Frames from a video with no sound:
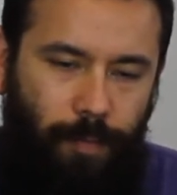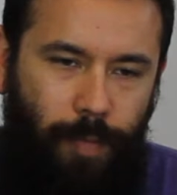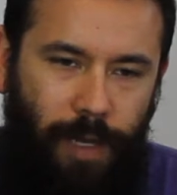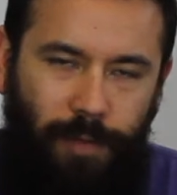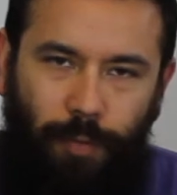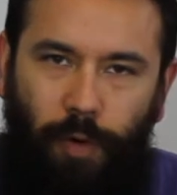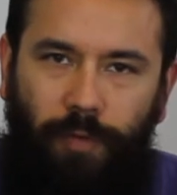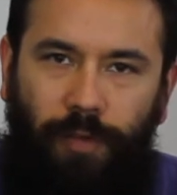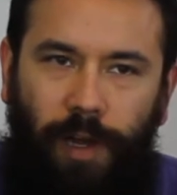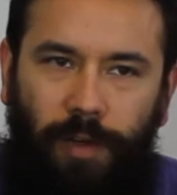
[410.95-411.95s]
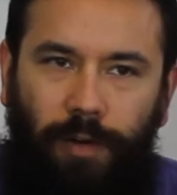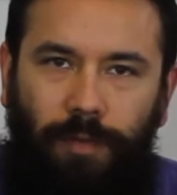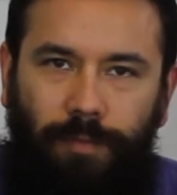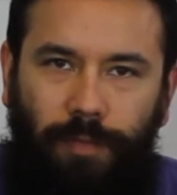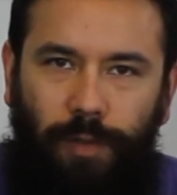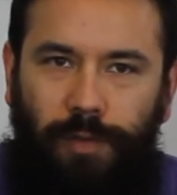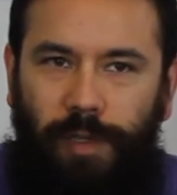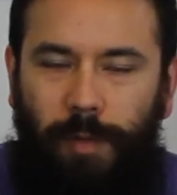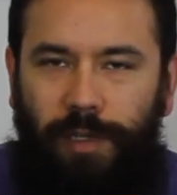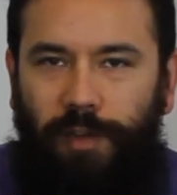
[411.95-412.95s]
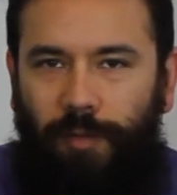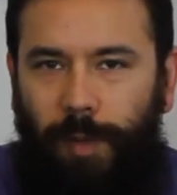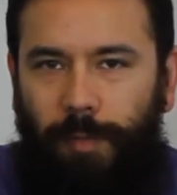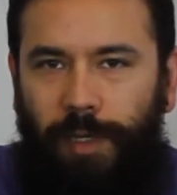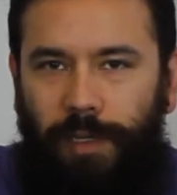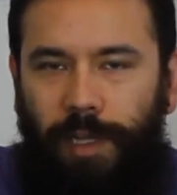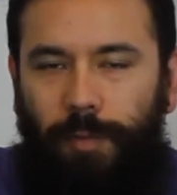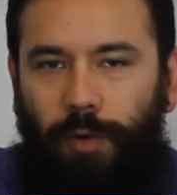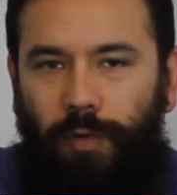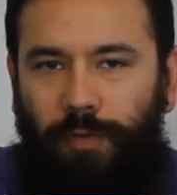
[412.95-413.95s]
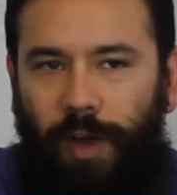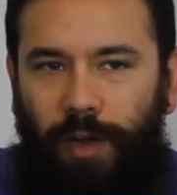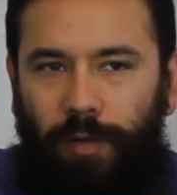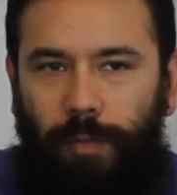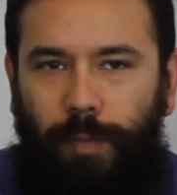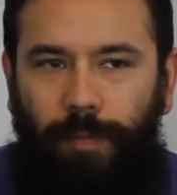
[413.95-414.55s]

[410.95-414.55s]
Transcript: base profile loosely based off my PLA profile